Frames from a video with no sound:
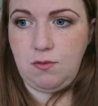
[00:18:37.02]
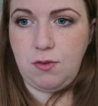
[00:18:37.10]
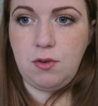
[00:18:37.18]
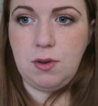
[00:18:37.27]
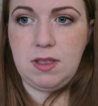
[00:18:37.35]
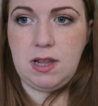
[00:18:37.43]

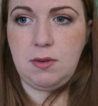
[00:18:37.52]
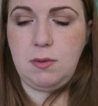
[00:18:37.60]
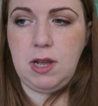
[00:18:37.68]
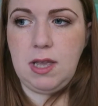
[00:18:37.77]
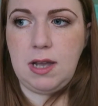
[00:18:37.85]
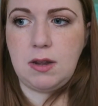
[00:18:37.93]
following that
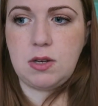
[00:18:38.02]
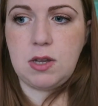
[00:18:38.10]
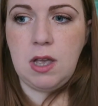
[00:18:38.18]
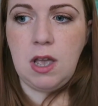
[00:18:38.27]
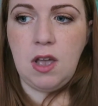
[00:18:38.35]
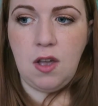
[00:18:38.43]
workout
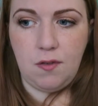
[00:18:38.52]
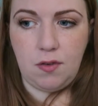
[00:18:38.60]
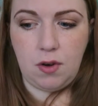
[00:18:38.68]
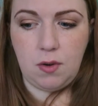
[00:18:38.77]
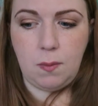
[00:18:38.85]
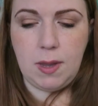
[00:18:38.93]

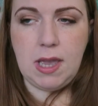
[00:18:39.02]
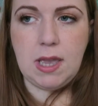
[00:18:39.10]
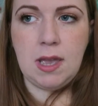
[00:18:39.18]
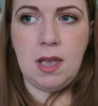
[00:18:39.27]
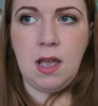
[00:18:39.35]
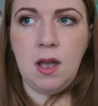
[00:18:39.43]
for a
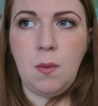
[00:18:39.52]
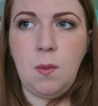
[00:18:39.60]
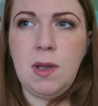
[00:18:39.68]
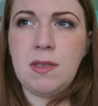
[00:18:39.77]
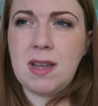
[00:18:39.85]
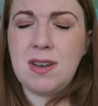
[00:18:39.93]
week
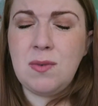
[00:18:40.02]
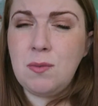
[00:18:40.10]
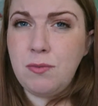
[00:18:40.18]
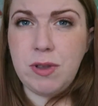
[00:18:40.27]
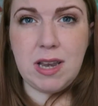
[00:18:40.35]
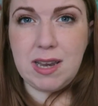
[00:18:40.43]
without
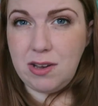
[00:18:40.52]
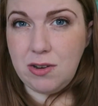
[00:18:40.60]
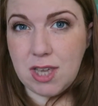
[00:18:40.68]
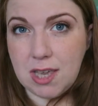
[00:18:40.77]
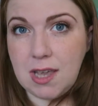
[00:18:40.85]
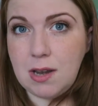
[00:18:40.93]
really
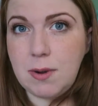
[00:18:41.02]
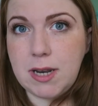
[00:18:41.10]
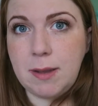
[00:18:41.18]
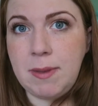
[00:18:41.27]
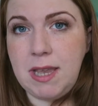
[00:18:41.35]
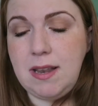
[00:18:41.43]
looking at
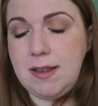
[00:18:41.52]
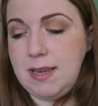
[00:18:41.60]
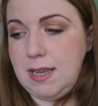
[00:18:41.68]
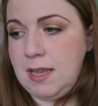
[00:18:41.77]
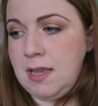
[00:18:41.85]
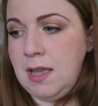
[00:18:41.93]
what I'm
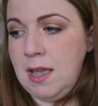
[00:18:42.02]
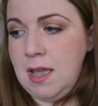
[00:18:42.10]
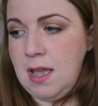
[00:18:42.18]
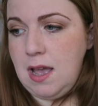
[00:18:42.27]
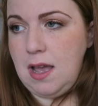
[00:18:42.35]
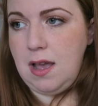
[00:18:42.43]
eating,
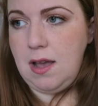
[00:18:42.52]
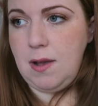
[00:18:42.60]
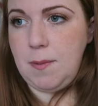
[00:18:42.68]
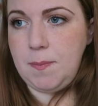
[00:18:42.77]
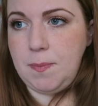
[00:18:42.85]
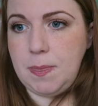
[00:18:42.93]

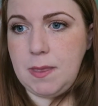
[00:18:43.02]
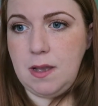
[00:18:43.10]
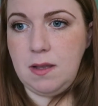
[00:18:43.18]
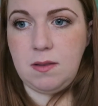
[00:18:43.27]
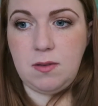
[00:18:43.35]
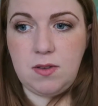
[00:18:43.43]

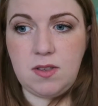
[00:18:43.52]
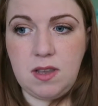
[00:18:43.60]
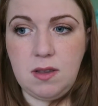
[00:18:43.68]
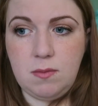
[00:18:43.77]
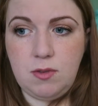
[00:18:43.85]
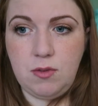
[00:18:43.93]
to
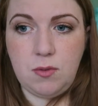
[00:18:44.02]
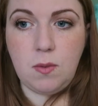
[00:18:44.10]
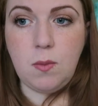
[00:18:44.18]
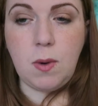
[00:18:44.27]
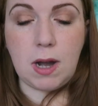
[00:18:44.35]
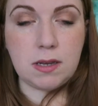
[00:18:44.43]
see, you know,
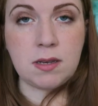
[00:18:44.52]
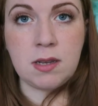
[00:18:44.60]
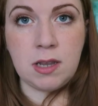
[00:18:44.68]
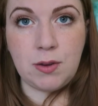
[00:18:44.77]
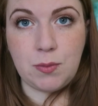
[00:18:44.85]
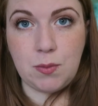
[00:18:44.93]
what
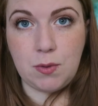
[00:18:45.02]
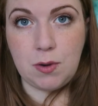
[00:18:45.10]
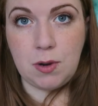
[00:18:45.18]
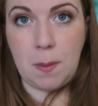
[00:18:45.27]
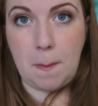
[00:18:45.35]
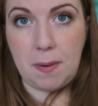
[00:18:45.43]
it
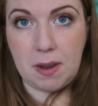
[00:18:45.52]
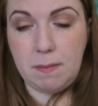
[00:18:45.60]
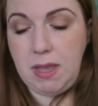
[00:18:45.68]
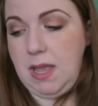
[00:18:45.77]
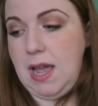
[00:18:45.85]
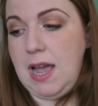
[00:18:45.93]
would bring
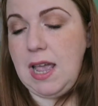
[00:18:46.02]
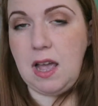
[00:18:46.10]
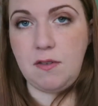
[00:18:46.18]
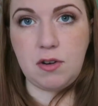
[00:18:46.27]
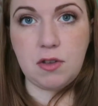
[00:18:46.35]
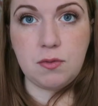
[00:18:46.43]
me. I
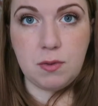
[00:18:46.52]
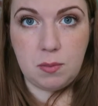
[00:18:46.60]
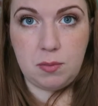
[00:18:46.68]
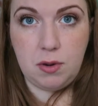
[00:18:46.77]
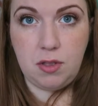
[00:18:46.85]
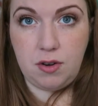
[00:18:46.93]
have lost
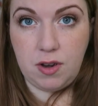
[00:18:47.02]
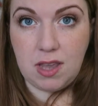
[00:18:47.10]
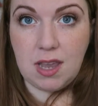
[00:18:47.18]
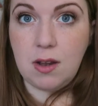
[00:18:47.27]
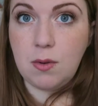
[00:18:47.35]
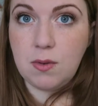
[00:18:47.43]
1.3
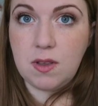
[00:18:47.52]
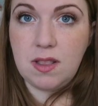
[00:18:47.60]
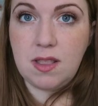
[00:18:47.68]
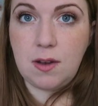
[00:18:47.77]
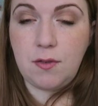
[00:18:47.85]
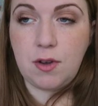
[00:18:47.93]
kilos
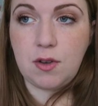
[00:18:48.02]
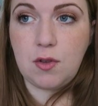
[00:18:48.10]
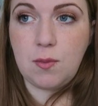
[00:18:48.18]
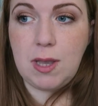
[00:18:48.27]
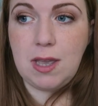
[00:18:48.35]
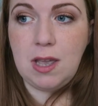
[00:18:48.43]
in that
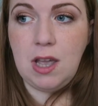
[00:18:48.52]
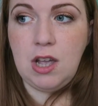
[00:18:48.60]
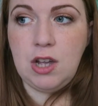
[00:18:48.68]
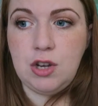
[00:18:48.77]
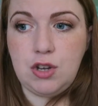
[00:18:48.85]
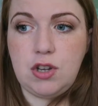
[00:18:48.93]
first week
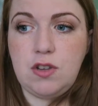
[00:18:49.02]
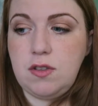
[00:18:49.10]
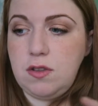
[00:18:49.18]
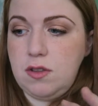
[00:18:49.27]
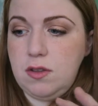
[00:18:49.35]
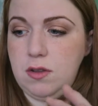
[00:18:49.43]

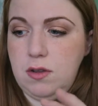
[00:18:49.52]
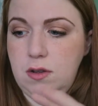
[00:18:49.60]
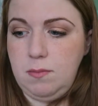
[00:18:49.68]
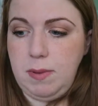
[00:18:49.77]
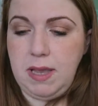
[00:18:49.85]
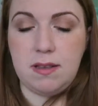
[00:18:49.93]
just
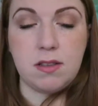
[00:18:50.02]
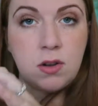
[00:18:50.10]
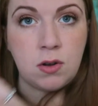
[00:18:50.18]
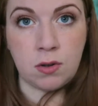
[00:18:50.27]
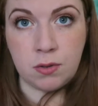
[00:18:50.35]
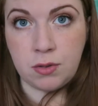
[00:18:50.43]
based
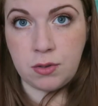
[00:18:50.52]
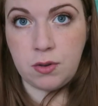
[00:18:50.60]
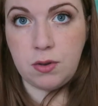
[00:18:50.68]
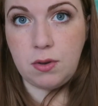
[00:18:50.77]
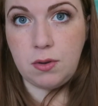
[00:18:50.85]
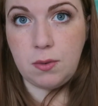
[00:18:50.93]
on
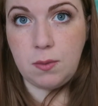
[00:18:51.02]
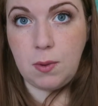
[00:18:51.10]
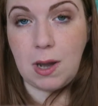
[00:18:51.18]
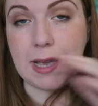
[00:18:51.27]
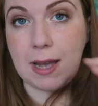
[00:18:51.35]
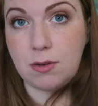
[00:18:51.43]
the
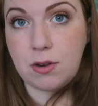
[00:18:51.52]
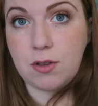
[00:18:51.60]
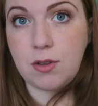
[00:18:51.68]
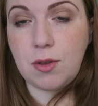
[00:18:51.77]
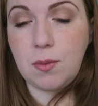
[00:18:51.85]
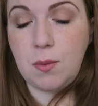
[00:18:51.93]
workout.
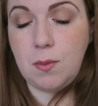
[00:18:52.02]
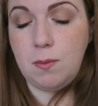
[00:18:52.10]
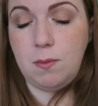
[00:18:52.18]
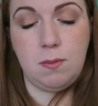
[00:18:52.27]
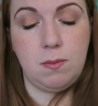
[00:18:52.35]
So